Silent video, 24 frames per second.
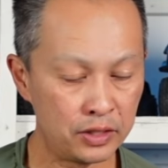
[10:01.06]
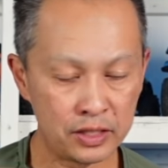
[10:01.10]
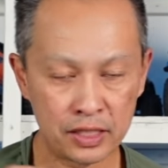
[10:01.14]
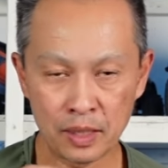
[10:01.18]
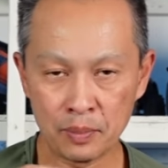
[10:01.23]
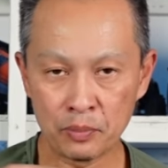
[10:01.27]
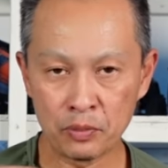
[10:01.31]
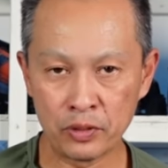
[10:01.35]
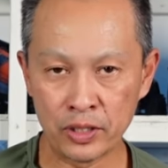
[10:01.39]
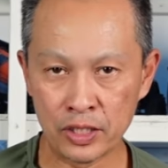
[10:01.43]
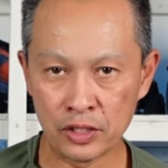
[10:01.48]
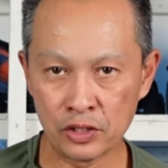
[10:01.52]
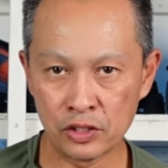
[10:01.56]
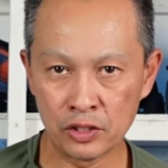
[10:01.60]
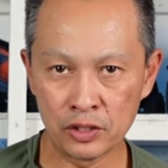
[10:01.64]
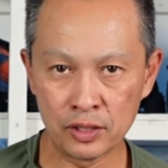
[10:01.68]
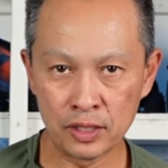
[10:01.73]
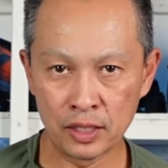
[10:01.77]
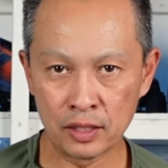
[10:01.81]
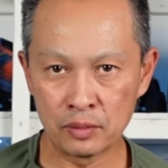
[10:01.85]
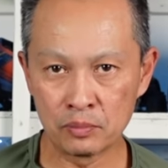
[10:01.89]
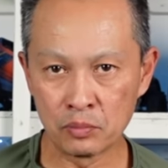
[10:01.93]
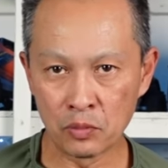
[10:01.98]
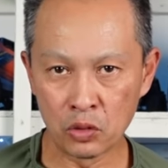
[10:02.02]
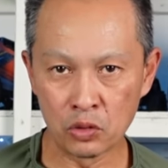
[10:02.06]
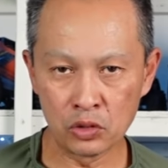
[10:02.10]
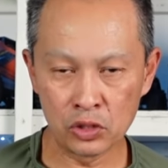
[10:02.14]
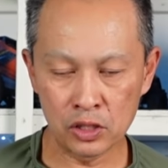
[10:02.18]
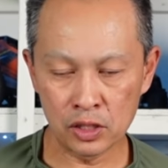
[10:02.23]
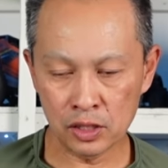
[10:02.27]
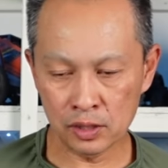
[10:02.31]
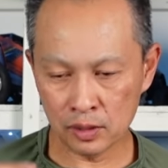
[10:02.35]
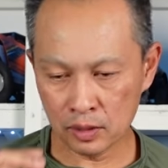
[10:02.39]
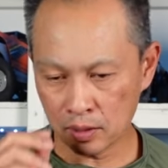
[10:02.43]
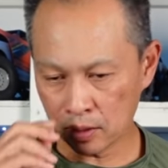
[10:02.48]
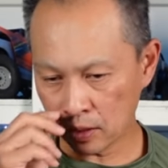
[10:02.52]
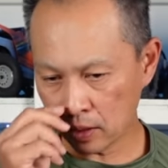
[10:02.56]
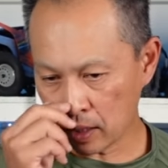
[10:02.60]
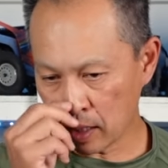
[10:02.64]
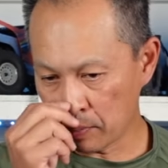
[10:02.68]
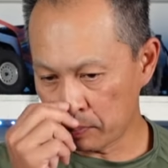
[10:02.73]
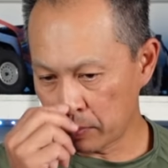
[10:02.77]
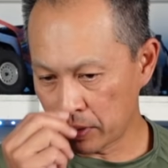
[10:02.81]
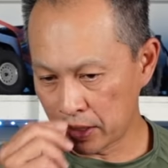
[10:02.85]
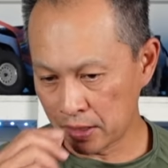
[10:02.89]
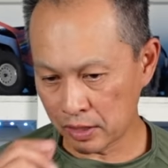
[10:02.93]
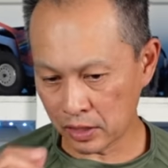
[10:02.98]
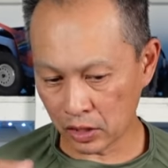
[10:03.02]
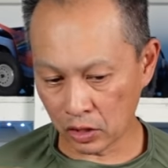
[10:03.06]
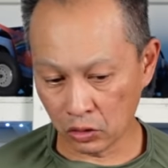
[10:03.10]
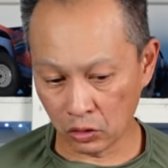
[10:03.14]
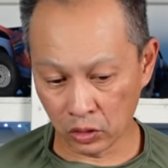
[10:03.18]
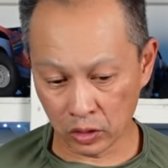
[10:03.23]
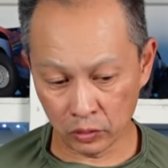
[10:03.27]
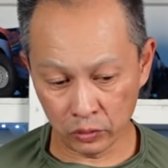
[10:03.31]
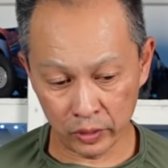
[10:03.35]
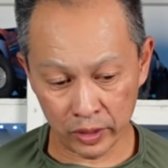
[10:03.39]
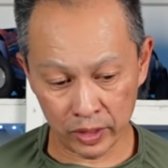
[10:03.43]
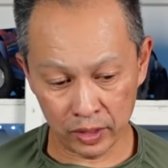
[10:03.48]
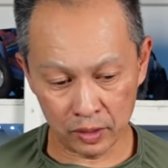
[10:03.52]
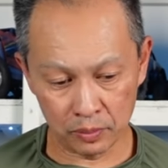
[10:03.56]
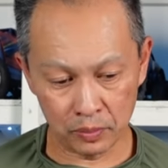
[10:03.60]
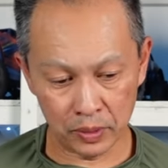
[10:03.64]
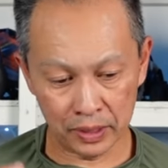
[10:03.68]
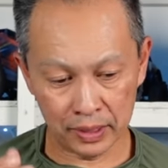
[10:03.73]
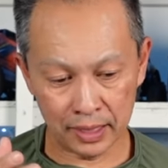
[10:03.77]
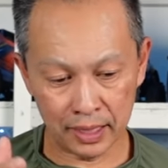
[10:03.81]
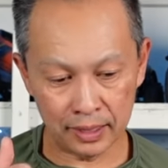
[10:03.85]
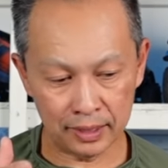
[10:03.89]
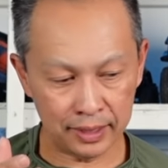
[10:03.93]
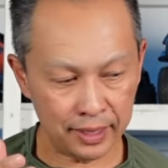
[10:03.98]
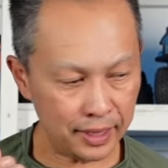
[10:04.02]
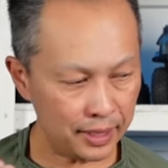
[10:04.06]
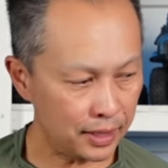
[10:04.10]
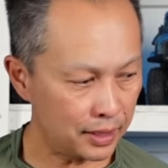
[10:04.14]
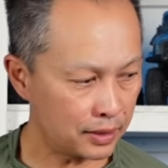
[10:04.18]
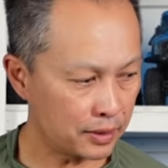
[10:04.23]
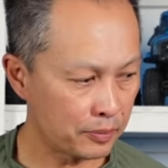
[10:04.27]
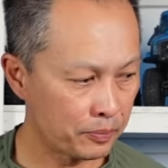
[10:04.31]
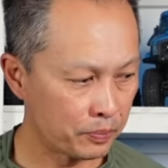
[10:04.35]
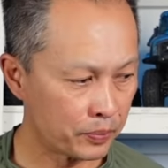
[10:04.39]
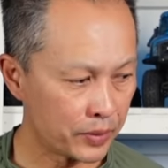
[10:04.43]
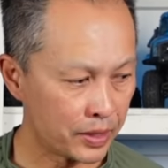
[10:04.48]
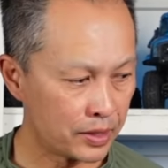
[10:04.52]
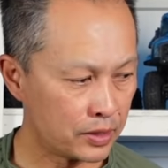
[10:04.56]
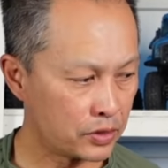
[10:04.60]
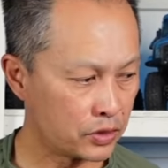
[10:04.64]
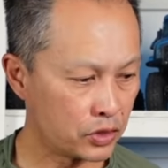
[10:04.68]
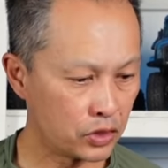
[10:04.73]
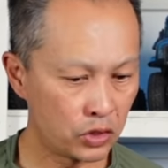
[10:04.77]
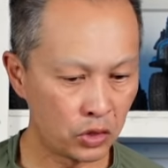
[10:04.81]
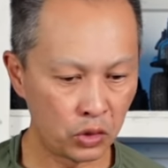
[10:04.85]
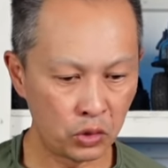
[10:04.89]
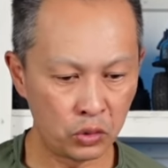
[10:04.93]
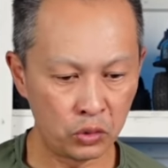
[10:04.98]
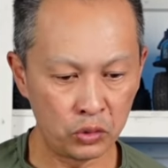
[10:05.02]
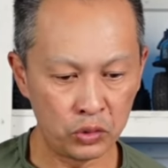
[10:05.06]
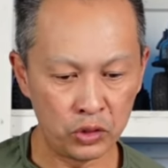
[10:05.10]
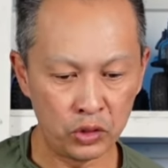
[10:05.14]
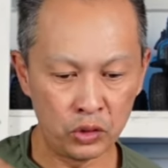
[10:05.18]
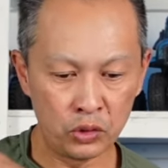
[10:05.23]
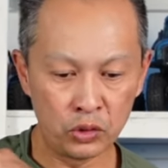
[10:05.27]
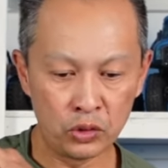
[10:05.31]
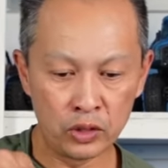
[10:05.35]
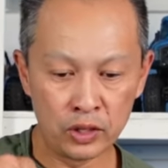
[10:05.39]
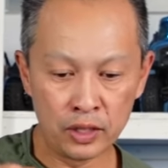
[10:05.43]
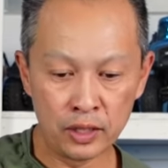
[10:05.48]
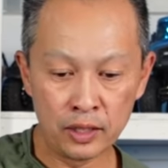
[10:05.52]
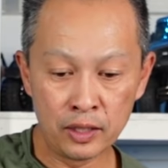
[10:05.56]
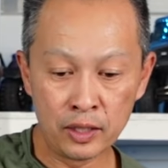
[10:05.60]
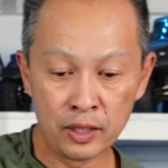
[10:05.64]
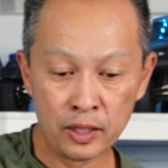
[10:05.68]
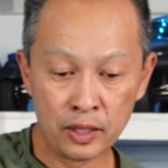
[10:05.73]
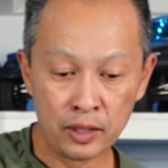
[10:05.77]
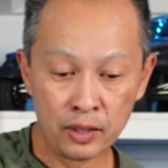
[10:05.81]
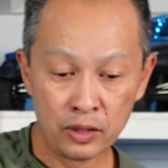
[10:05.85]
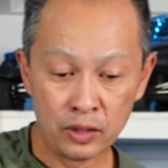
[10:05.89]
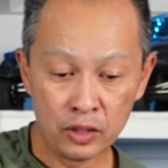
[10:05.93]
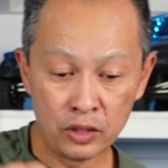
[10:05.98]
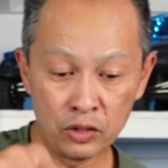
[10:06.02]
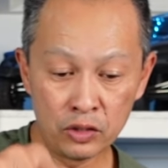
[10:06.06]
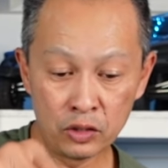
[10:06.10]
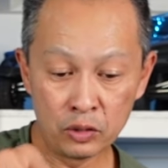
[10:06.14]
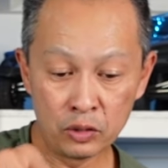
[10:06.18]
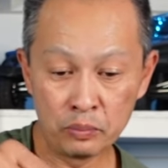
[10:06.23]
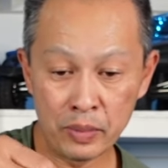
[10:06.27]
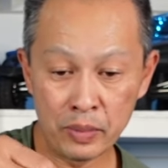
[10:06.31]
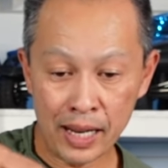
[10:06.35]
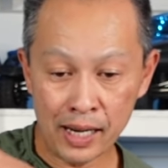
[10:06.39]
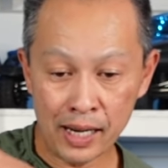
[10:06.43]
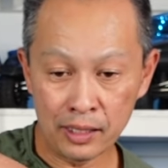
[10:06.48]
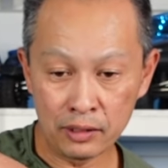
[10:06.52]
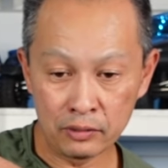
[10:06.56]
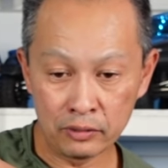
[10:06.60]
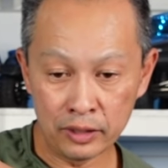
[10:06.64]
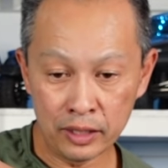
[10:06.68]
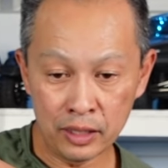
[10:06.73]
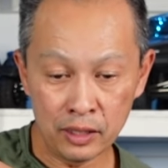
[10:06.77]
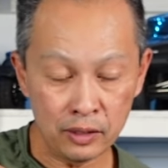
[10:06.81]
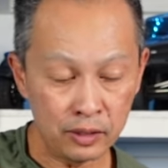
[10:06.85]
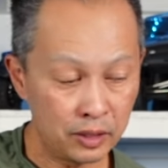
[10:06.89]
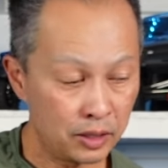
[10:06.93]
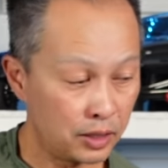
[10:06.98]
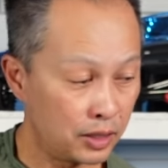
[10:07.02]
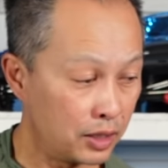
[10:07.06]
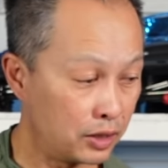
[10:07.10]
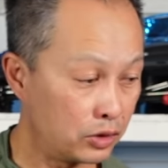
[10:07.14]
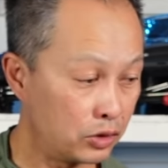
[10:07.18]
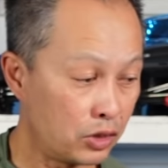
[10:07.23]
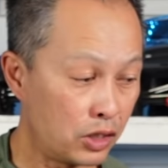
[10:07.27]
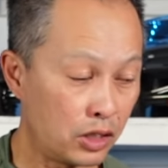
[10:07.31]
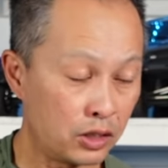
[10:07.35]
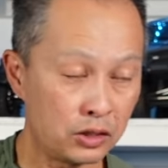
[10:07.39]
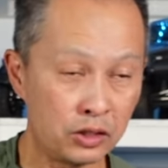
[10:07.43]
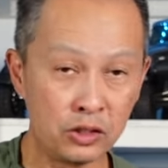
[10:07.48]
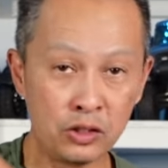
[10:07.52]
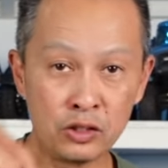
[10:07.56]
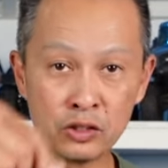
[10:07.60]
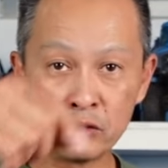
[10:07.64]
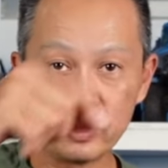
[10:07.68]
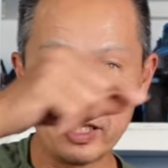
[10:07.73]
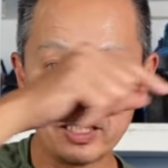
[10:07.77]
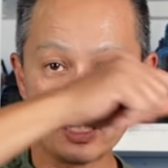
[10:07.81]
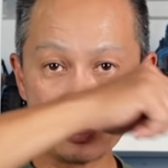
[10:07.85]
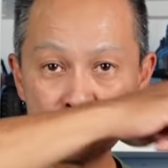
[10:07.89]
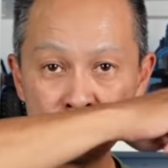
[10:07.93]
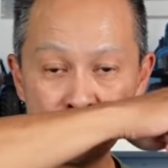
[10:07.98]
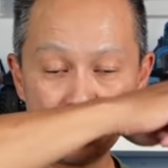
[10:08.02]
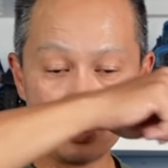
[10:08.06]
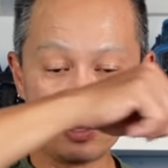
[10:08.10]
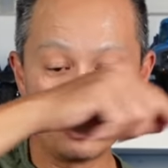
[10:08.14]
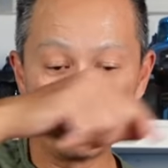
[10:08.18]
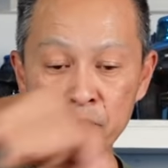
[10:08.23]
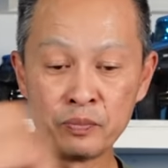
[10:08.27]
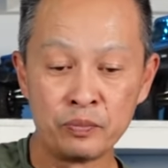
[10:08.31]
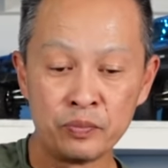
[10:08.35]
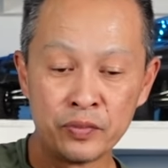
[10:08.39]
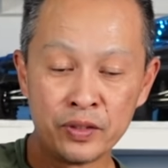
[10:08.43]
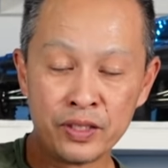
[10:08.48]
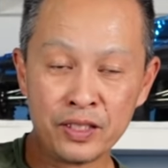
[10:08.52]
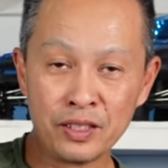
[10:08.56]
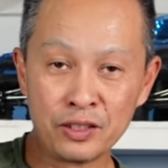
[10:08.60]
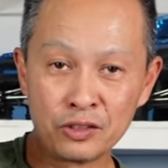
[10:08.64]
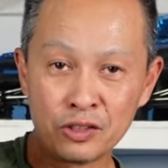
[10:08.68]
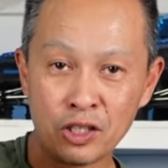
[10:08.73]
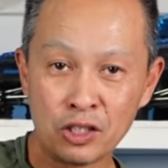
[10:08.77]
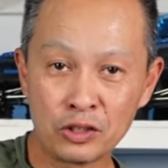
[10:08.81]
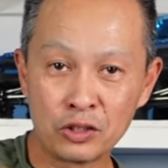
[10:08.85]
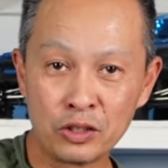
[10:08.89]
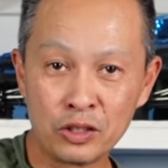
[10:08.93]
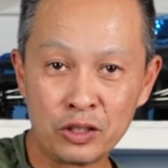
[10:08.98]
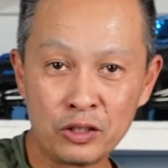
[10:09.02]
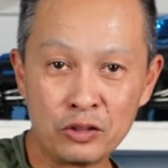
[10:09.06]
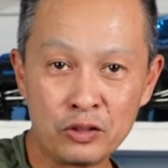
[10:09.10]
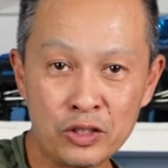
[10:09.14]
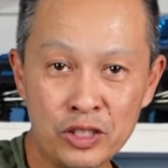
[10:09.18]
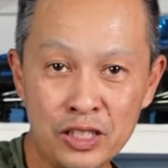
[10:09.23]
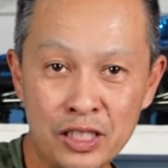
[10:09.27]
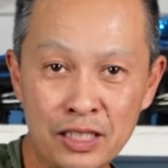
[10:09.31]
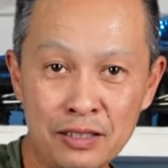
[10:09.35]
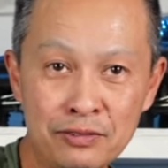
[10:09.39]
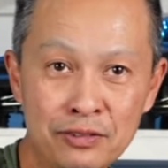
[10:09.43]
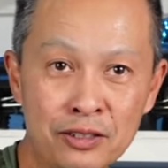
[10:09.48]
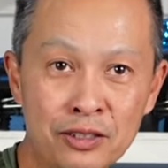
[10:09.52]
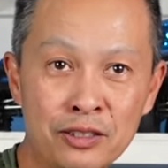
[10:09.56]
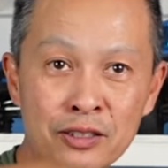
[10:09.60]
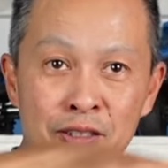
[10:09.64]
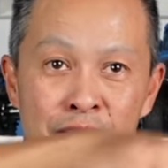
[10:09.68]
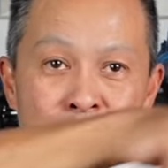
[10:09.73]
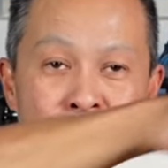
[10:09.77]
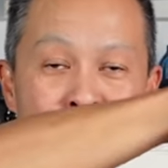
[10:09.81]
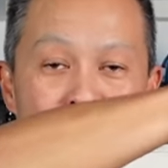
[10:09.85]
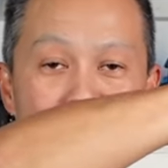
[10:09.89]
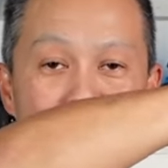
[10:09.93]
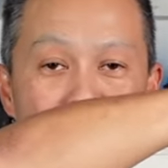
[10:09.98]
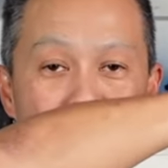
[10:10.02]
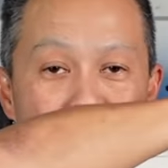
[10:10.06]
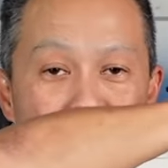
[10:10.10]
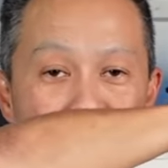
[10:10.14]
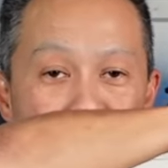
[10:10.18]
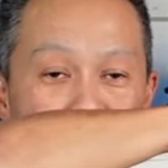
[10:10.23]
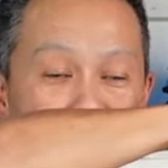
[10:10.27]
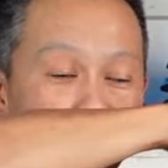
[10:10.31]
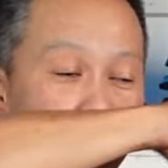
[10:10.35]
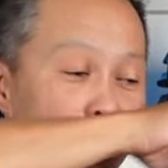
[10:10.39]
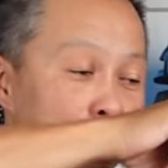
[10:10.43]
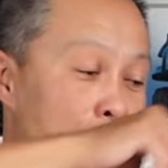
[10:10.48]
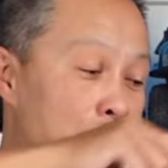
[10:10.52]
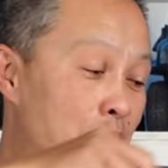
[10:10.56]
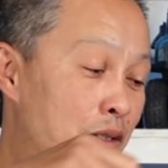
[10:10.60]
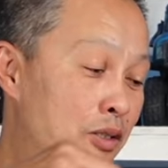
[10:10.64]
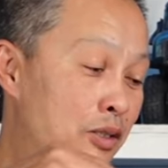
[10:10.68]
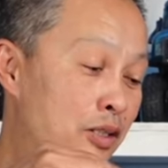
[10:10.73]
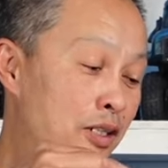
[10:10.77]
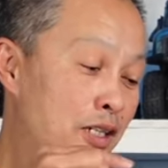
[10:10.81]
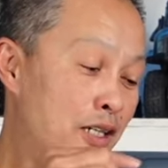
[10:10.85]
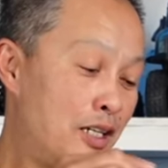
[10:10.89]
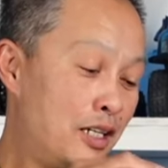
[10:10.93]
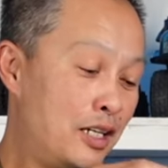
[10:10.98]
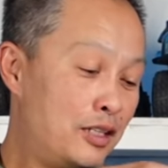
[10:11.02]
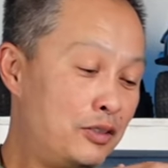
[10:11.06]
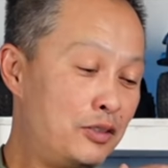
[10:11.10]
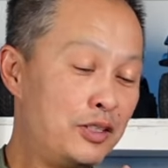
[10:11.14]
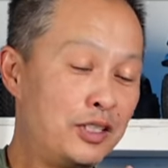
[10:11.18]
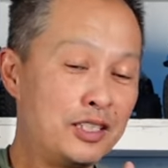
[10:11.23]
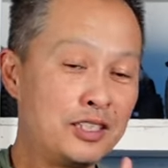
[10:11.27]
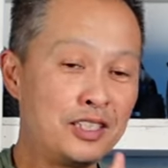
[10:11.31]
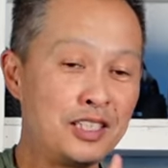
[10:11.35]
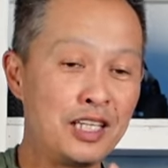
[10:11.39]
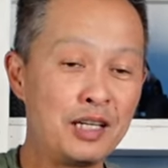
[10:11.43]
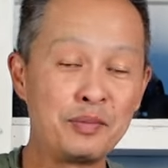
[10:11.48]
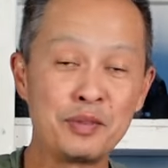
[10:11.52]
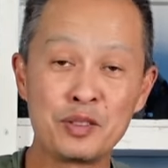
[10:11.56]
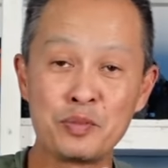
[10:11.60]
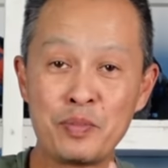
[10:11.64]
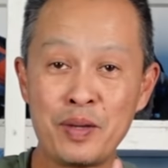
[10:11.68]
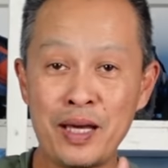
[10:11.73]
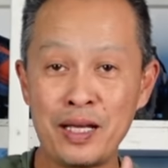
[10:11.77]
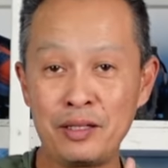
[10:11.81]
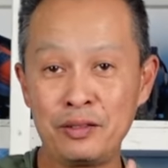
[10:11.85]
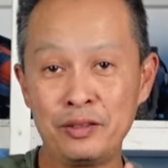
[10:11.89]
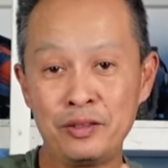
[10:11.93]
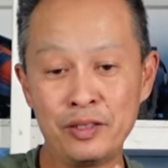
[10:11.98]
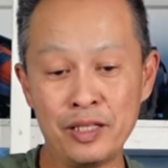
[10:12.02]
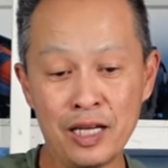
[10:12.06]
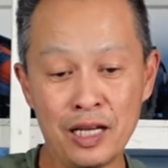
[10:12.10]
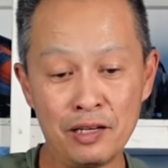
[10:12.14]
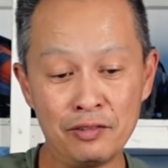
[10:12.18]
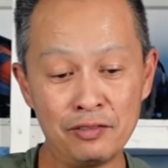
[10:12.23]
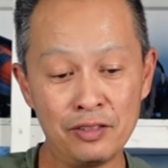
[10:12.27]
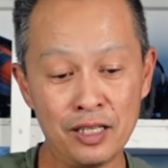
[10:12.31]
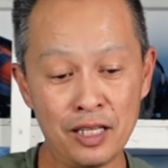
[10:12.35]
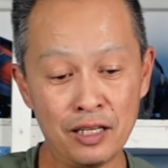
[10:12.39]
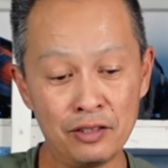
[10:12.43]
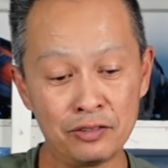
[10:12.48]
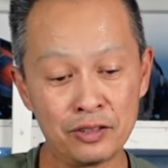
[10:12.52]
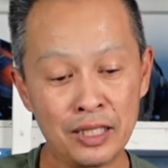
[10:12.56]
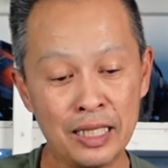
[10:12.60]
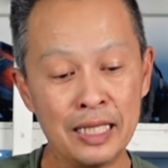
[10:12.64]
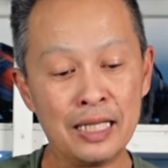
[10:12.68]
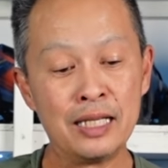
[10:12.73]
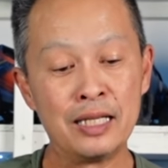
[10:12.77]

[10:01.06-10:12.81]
or the separation that most companies are going with, but they did it so your battery can talk to your transmitter. It'll talk to the receiver and it'll talk to the transmitter, and you can see how much battery you have left.